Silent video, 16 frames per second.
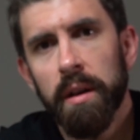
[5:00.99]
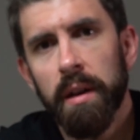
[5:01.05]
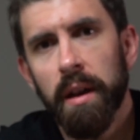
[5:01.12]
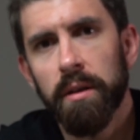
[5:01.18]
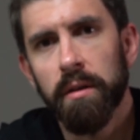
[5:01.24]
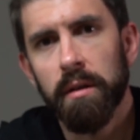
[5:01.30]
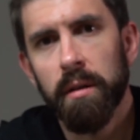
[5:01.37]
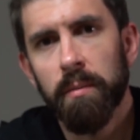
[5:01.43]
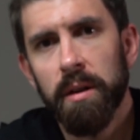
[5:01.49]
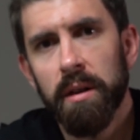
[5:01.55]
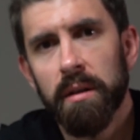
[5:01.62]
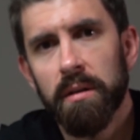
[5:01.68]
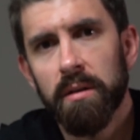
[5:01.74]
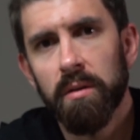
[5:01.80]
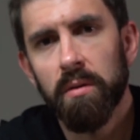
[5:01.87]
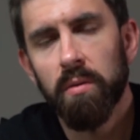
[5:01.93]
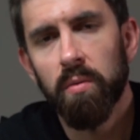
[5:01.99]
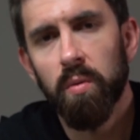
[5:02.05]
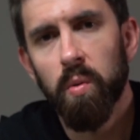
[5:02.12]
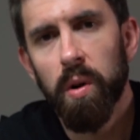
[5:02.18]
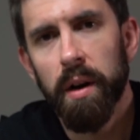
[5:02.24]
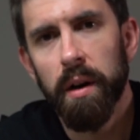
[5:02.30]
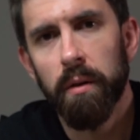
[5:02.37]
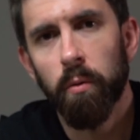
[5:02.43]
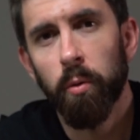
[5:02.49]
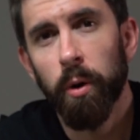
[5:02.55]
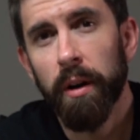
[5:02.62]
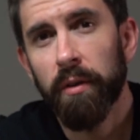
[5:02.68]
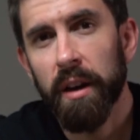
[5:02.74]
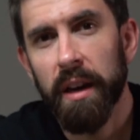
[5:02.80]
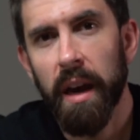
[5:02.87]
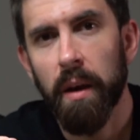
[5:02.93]
and you're limited to
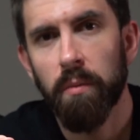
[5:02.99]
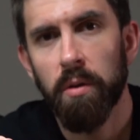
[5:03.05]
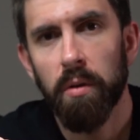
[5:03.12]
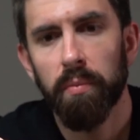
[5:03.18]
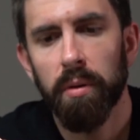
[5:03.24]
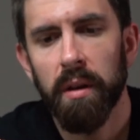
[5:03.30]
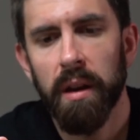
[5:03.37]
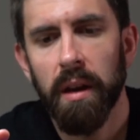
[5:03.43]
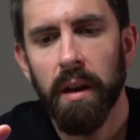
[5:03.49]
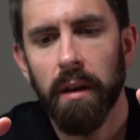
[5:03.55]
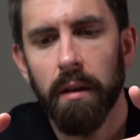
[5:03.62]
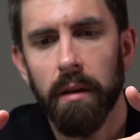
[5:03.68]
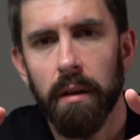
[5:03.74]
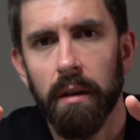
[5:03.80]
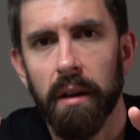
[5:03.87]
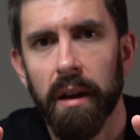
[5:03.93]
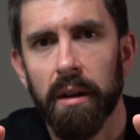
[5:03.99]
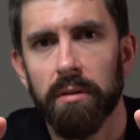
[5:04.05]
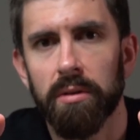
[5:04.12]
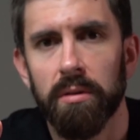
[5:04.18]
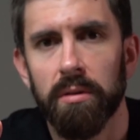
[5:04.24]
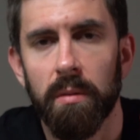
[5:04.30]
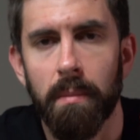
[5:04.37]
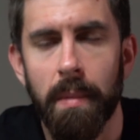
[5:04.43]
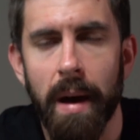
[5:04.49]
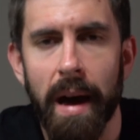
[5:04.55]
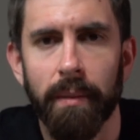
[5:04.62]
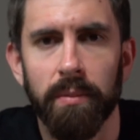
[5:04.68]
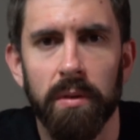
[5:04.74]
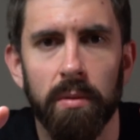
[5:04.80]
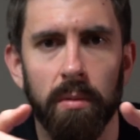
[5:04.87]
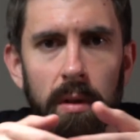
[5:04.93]
whatever game you're playing allows
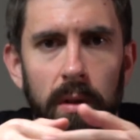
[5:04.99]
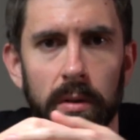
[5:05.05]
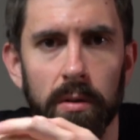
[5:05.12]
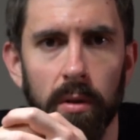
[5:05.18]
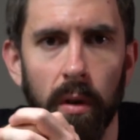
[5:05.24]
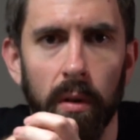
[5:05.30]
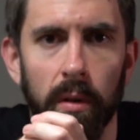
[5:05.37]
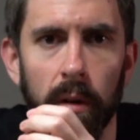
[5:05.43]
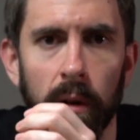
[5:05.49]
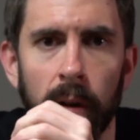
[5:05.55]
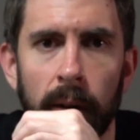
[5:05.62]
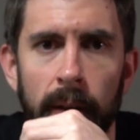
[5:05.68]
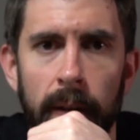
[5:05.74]
map to a controller.